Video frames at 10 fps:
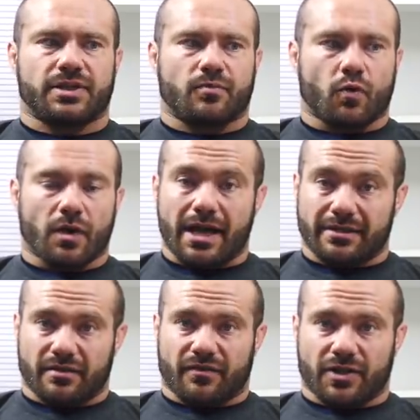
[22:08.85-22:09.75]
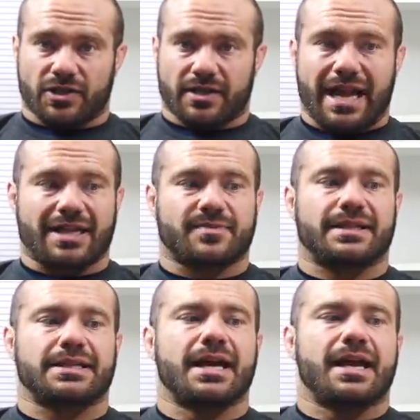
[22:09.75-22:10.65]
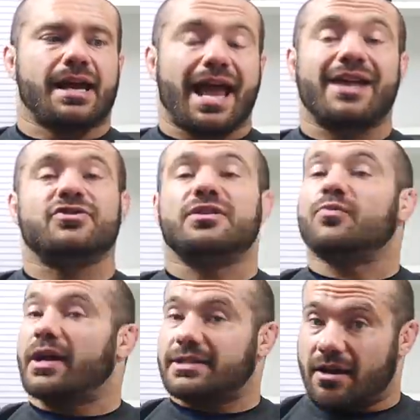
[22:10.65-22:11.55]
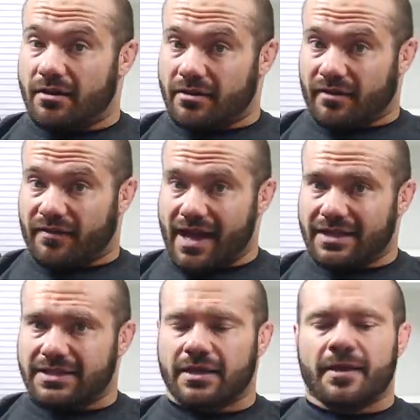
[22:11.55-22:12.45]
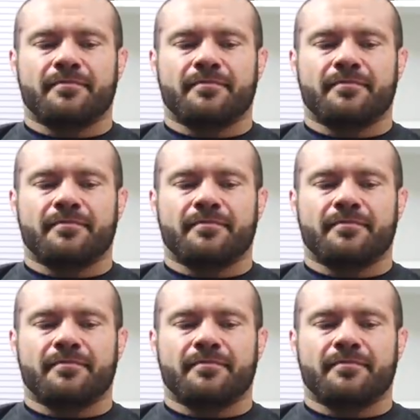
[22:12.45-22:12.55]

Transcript: you need more cognitive function enhancement, and you need more anti-hunger effect.